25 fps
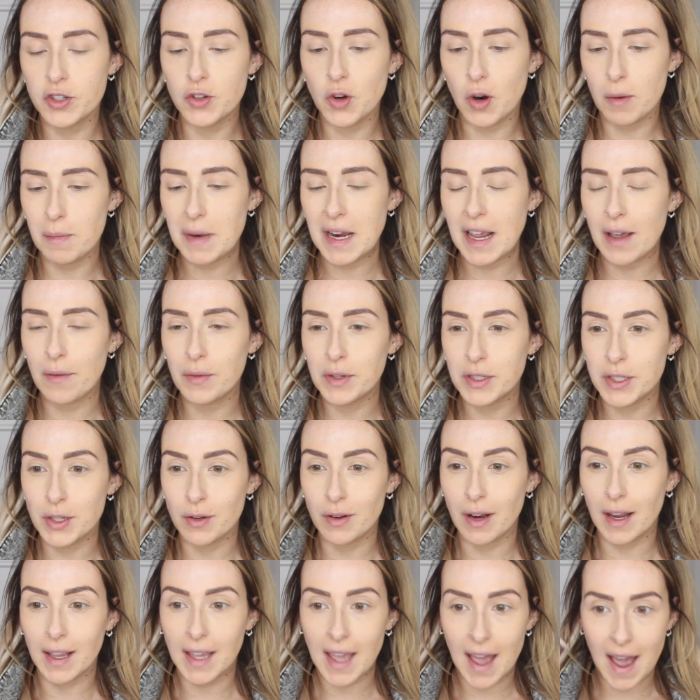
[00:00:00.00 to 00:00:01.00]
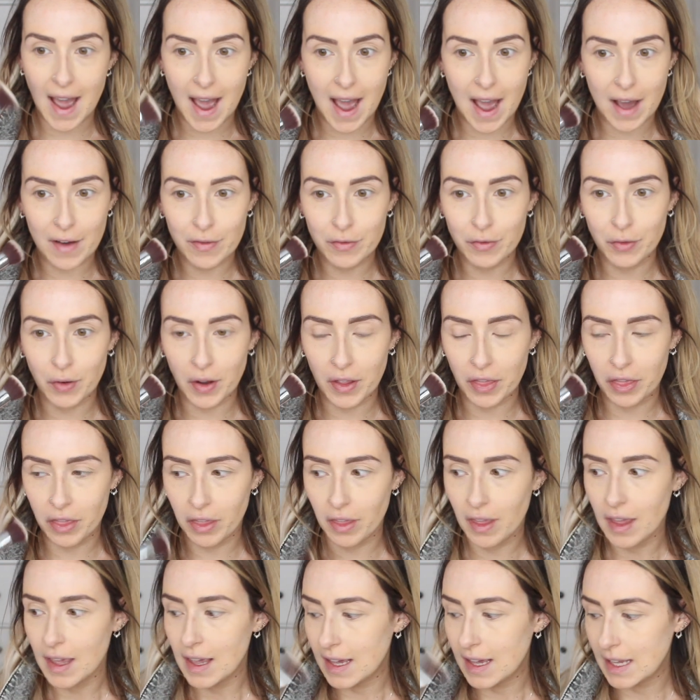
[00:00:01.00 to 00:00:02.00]
Normally I would do like half with
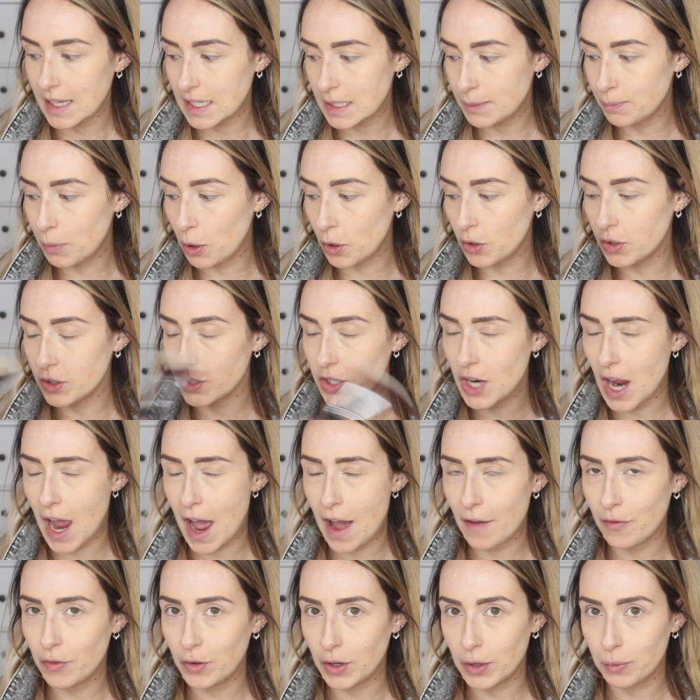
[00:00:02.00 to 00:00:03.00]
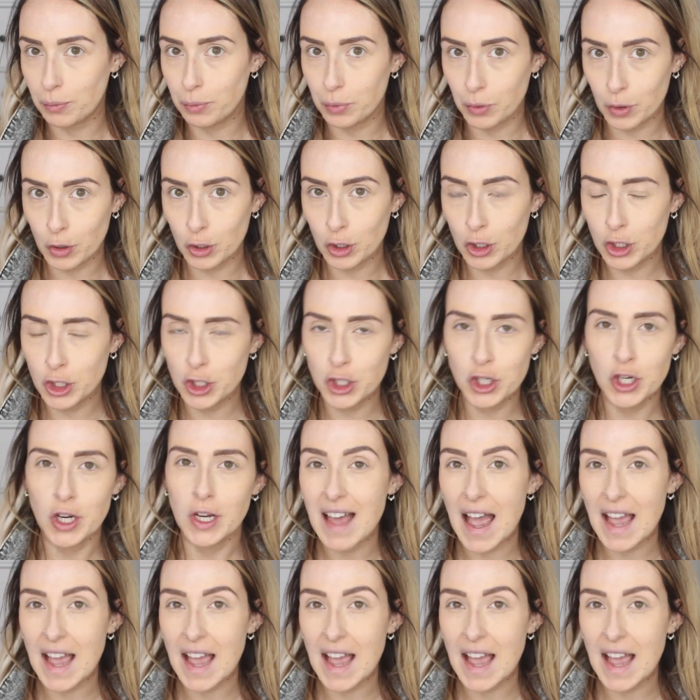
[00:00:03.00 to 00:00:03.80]
a sponge, half with a brush.